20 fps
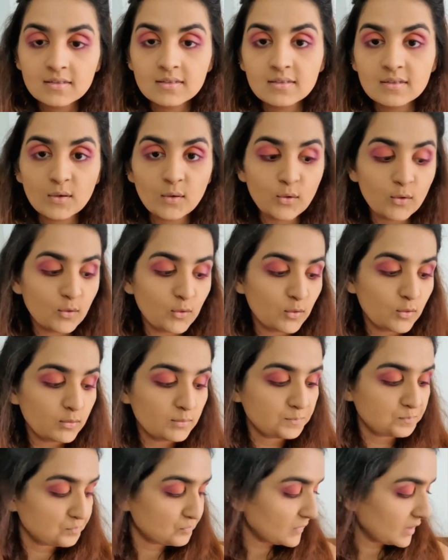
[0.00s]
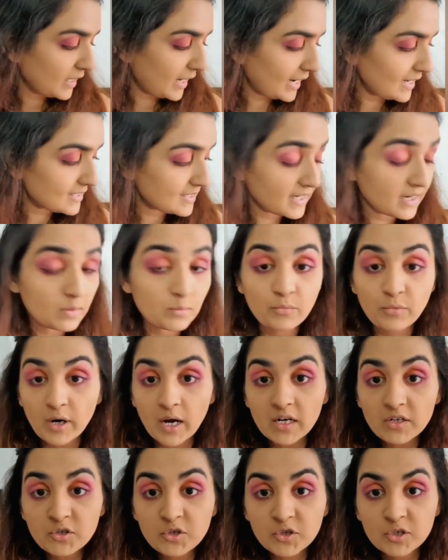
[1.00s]
so I'll take a
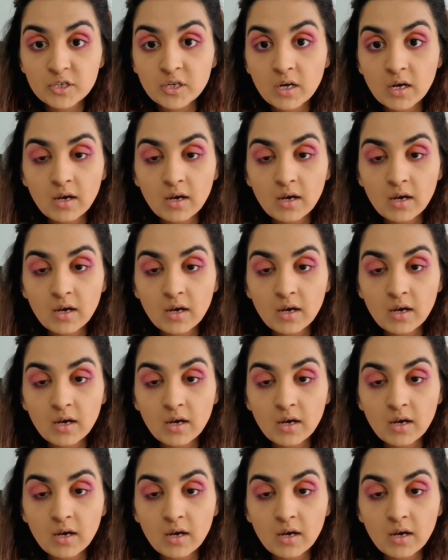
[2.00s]
brush,